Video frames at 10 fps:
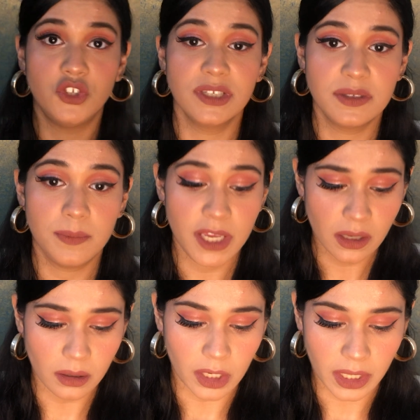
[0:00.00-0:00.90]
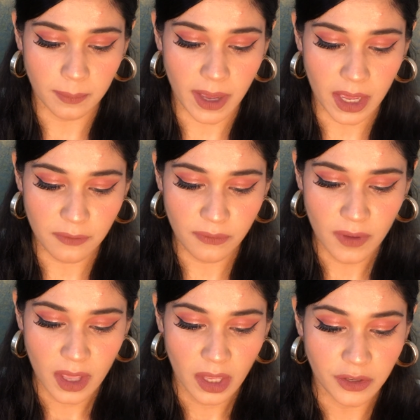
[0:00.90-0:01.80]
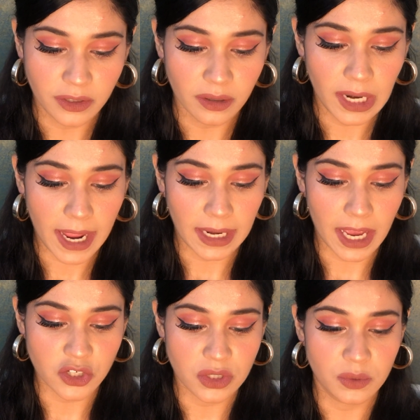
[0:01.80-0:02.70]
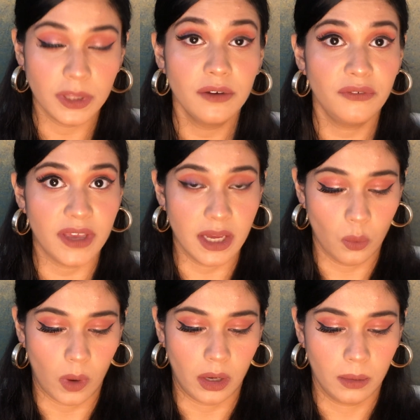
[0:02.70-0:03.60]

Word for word: just be curling my real eyelashes with the fake one.